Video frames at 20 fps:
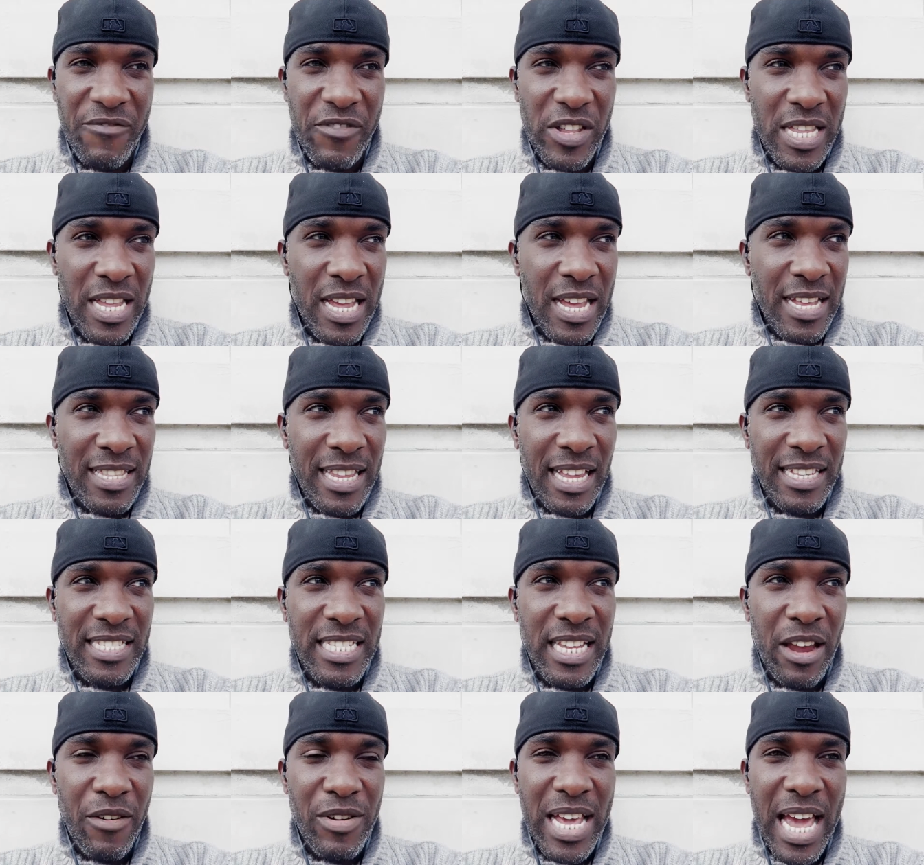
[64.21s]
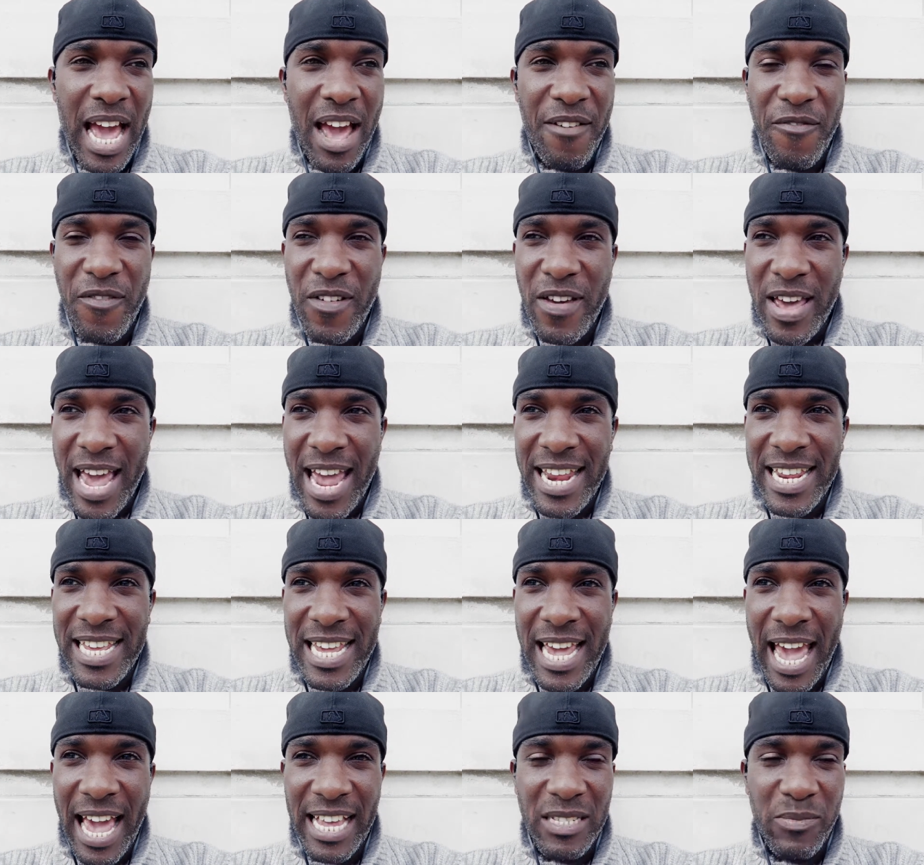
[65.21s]
even necessarily have
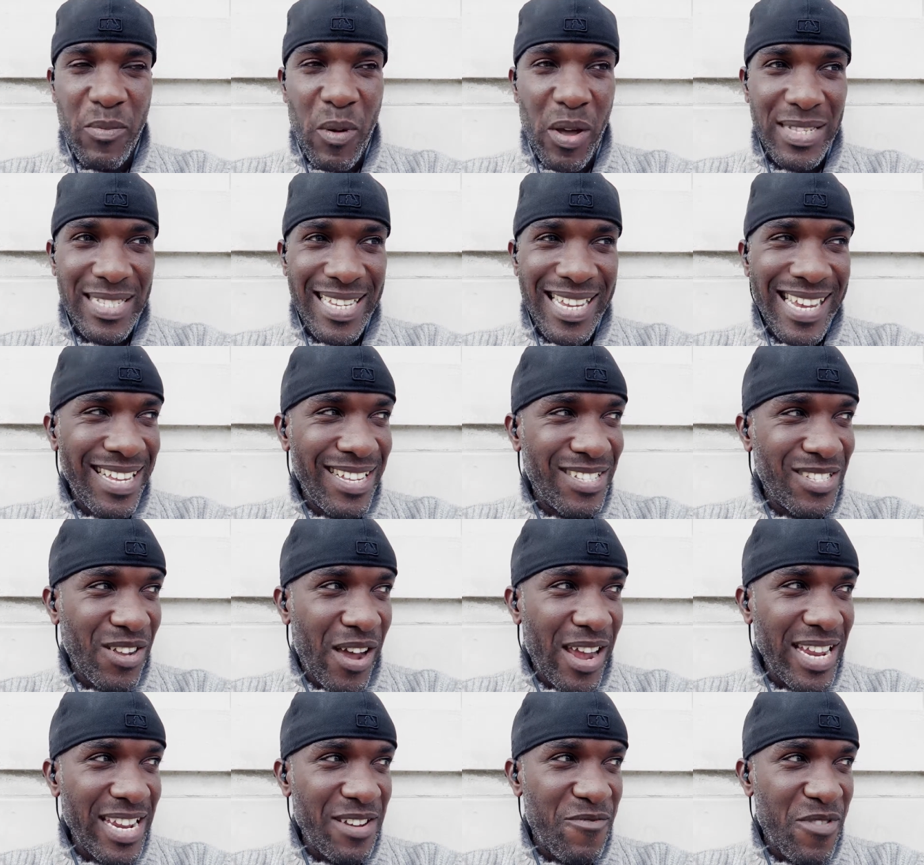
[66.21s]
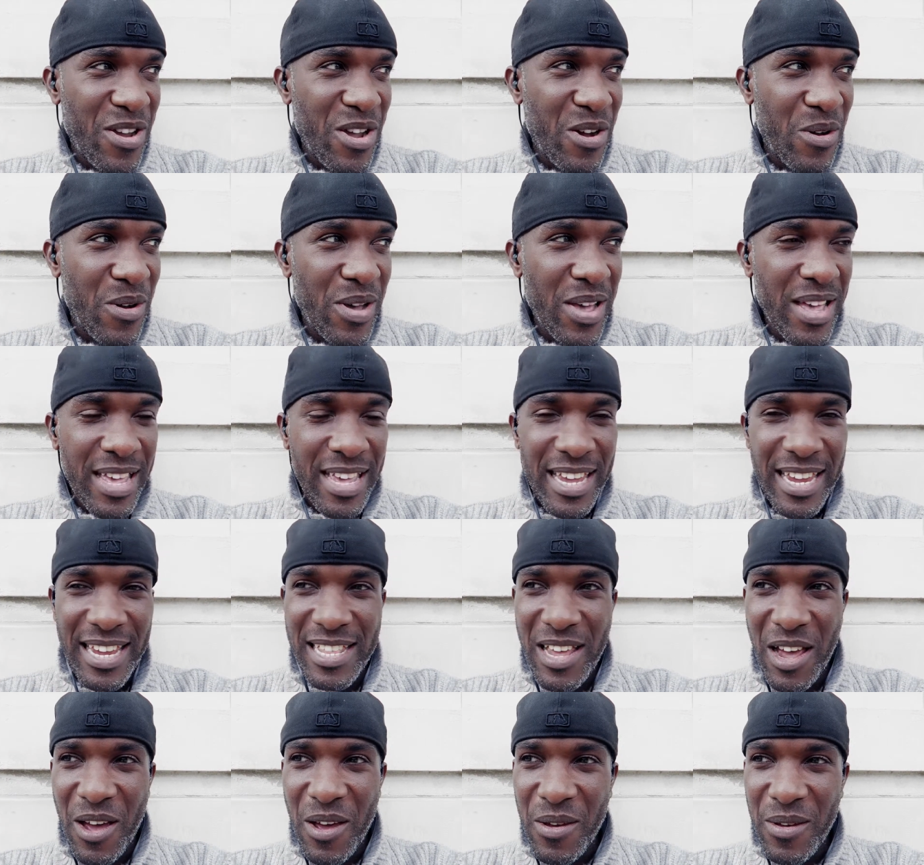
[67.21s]
any expertise or any real you
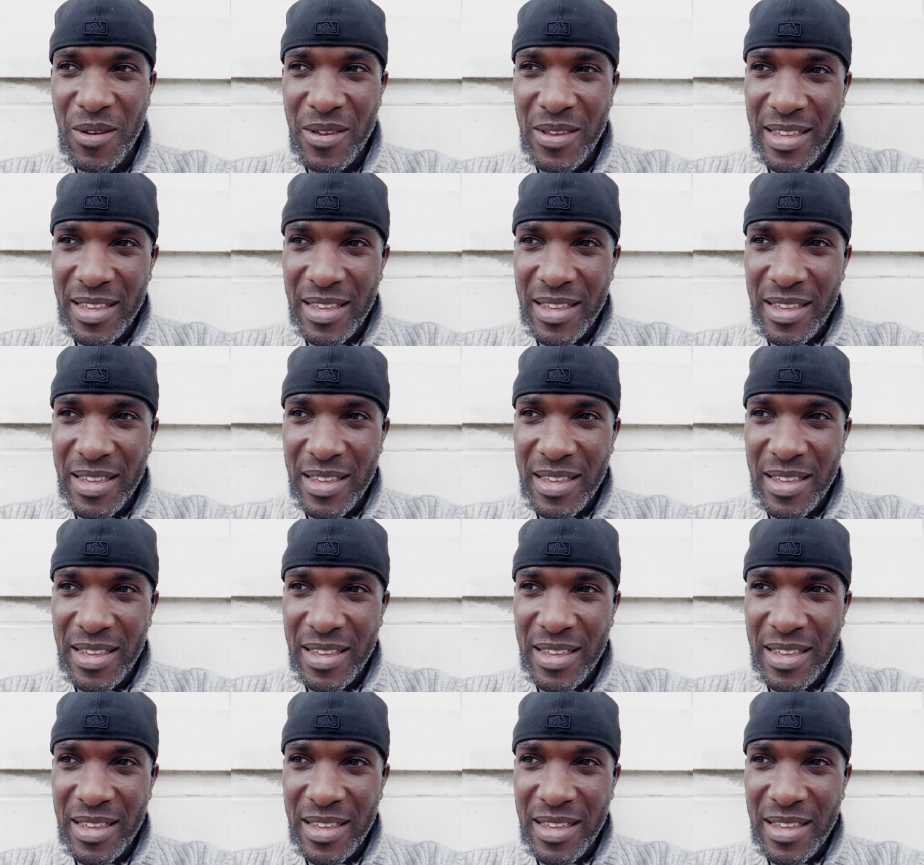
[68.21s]
know